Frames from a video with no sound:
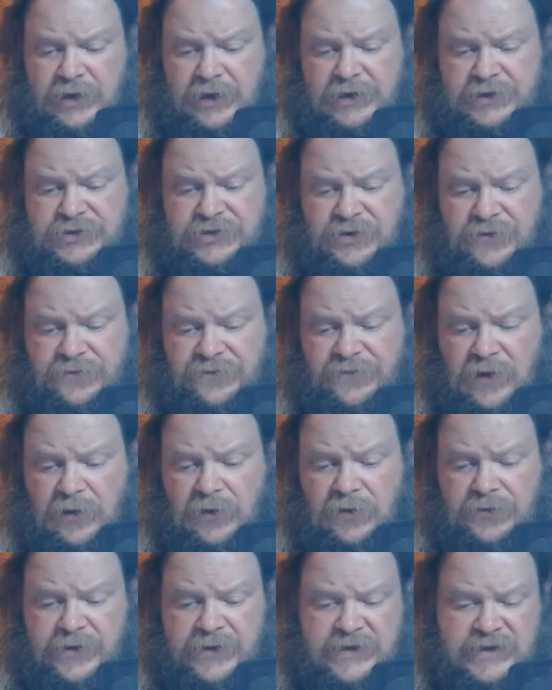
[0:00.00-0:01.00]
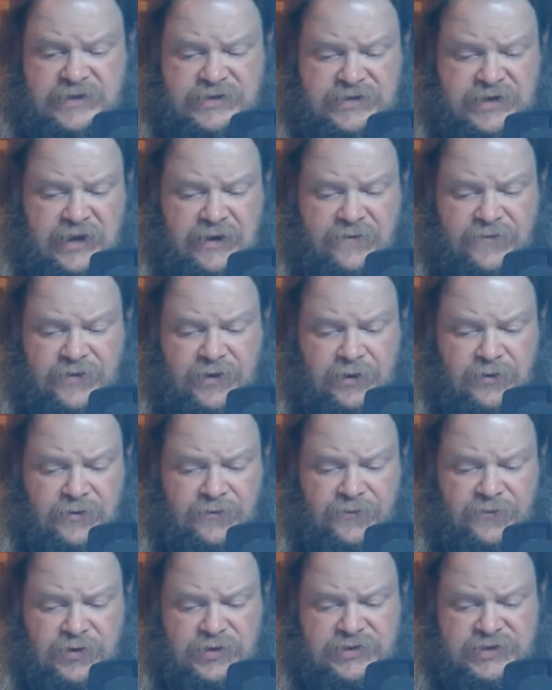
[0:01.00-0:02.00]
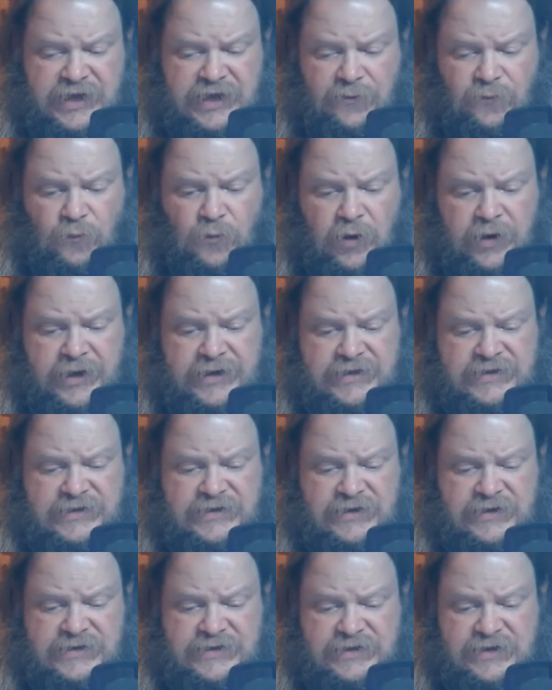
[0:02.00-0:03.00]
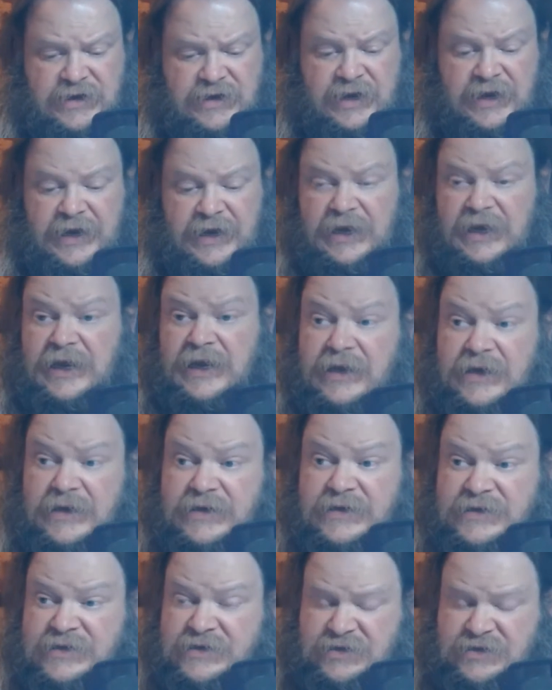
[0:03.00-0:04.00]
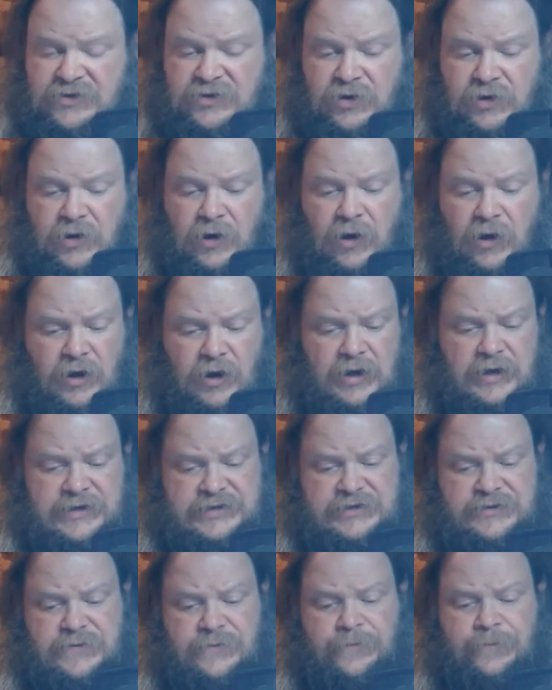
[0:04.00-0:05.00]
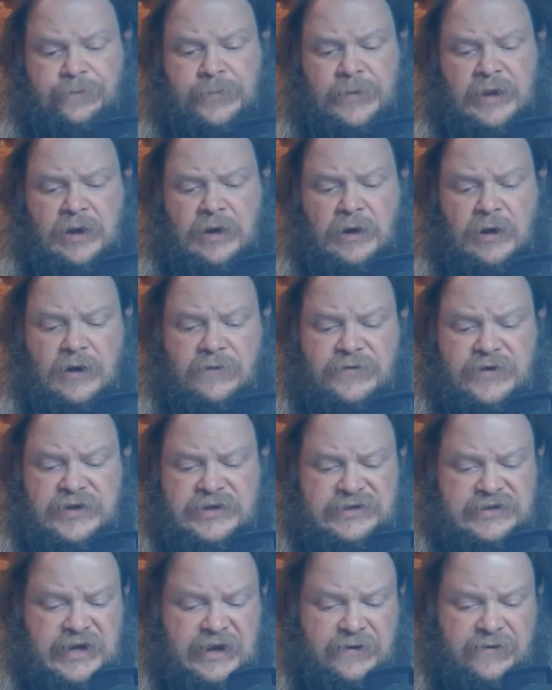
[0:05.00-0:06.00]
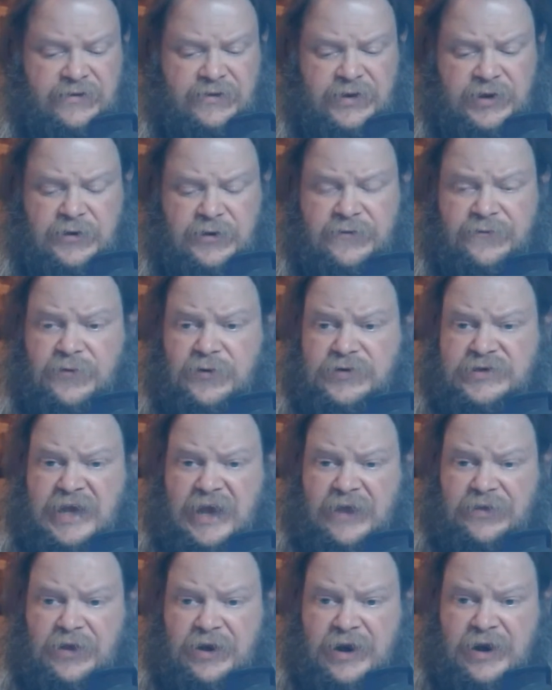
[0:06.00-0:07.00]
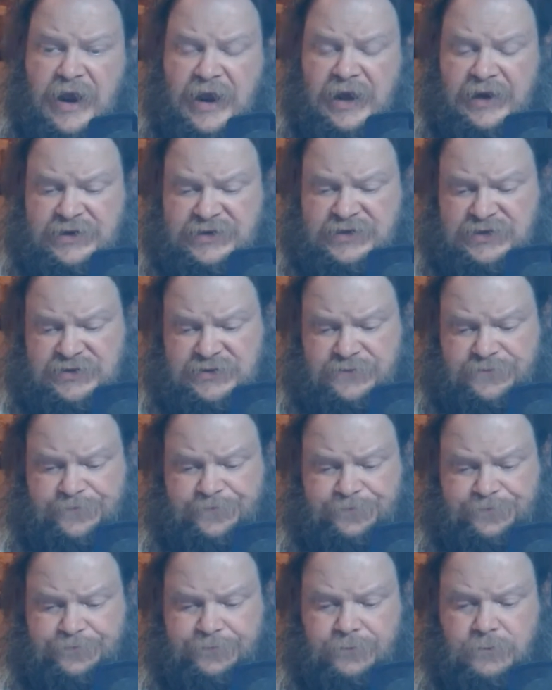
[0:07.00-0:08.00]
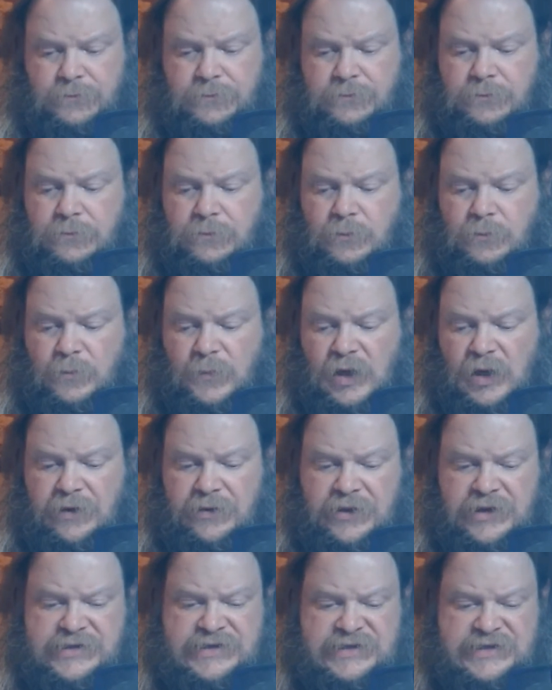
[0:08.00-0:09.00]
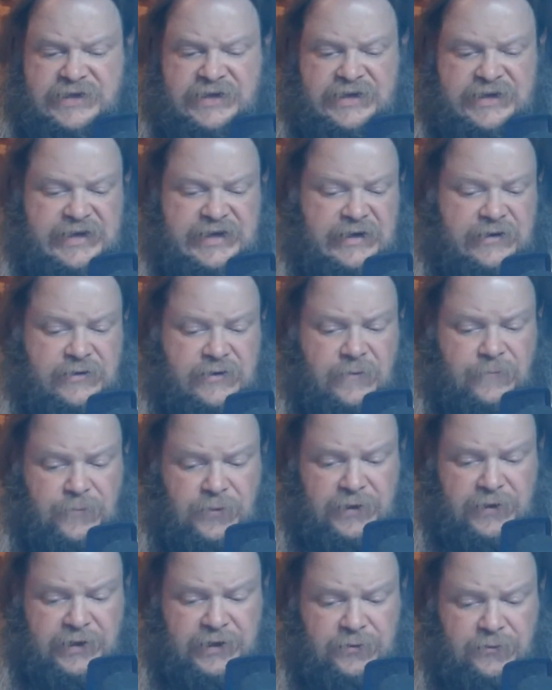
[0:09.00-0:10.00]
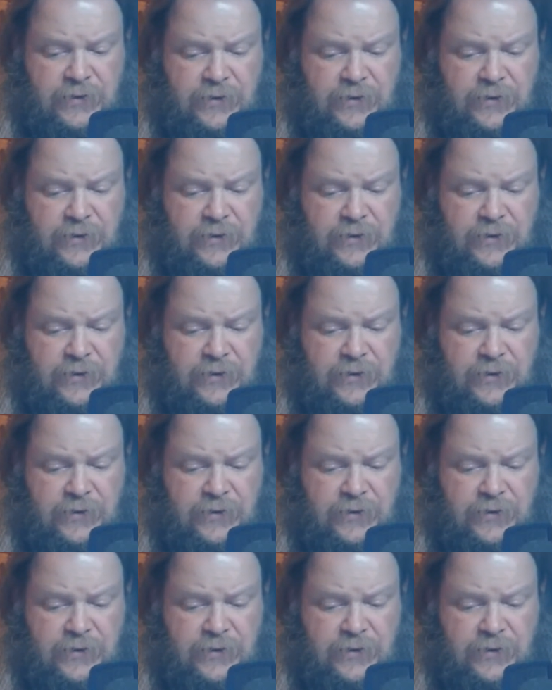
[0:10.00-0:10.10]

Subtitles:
it should follow that the state of the universe at one instance is the cause of the state of the universe at the next. This is indeed complete